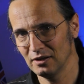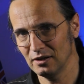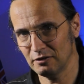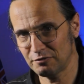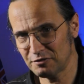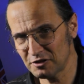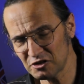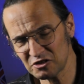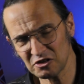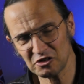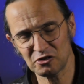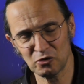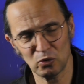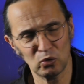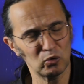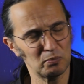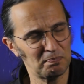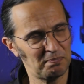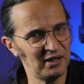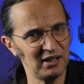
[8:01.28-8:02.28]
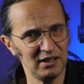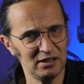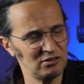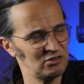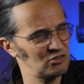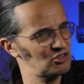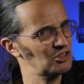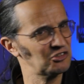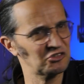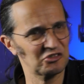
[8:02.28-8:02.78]
If this has all
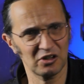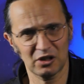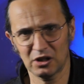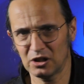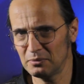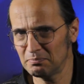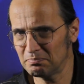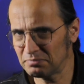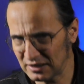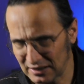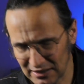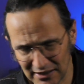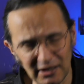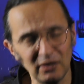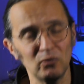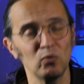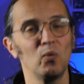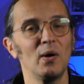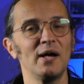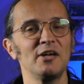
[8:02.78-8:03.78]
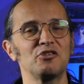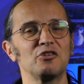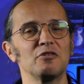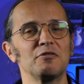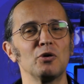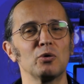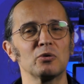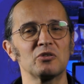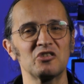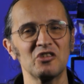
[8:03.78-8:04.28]
been just a complete waste of
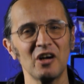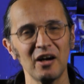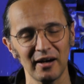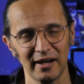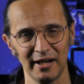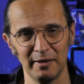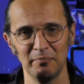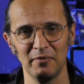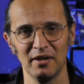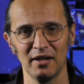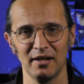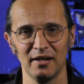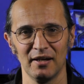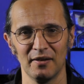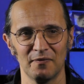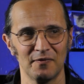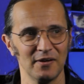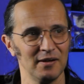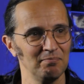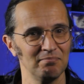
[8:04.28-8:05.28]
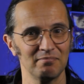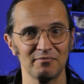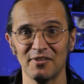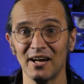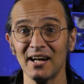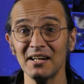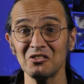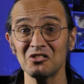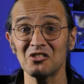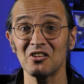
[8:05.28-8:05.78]
your time, then
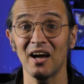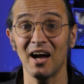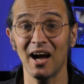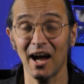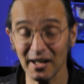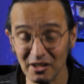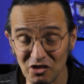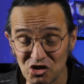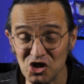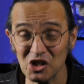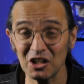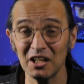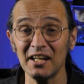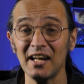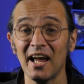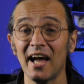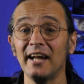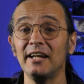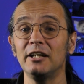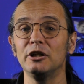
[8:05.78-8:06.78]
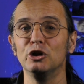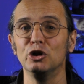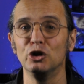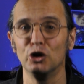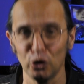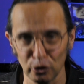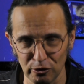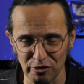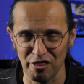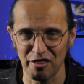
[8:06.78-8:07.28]
that's actually a good